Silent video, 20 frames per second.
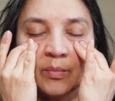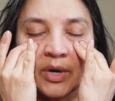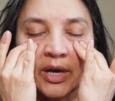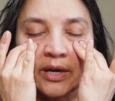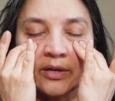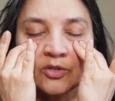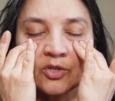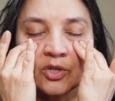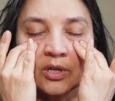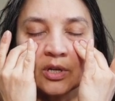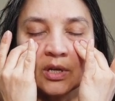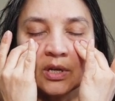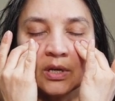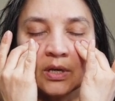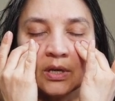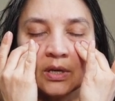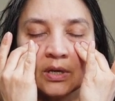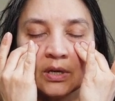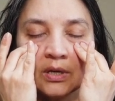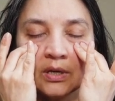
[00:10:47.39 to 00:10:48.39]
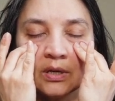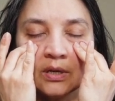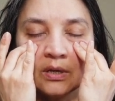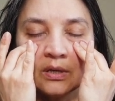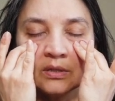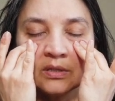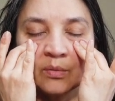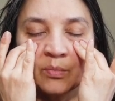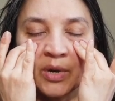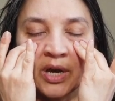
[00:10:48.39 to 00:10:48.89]
Imagine
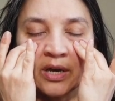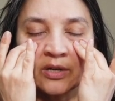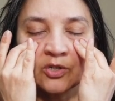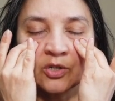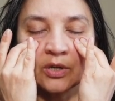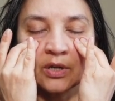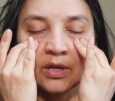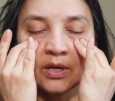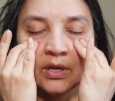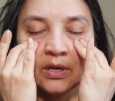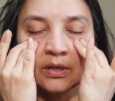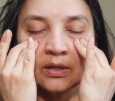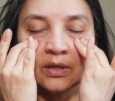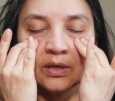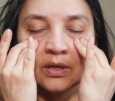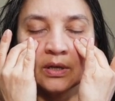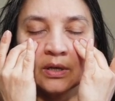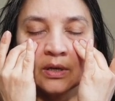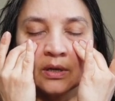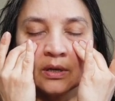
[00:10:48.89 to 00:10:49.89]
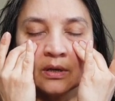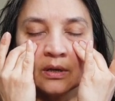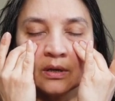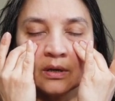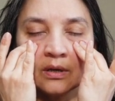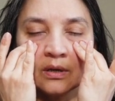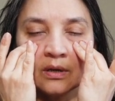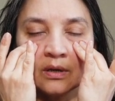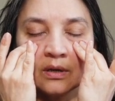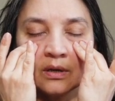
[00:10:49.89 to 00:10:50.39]
ease, imagine healing.
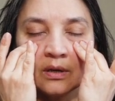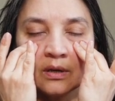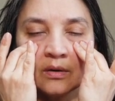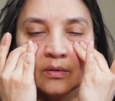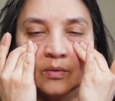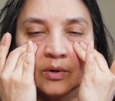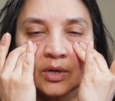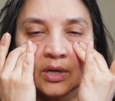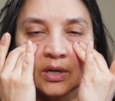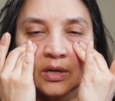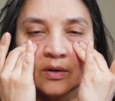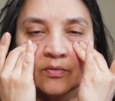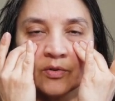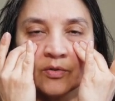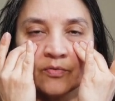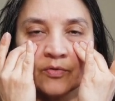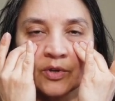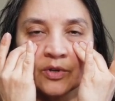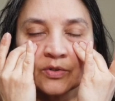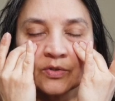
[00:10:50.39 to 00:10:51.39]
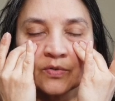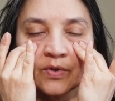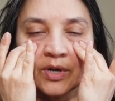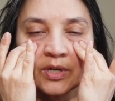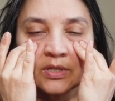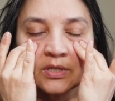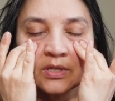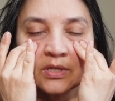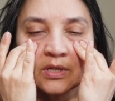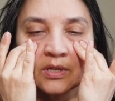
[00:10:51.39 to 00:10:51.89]
Whatever feels
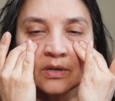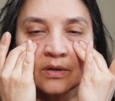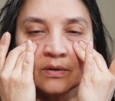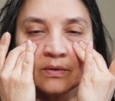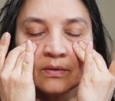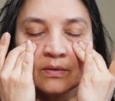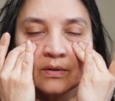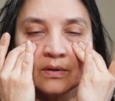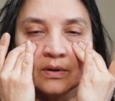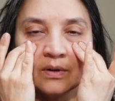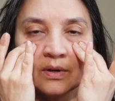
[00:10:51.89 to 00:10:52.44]
right to you.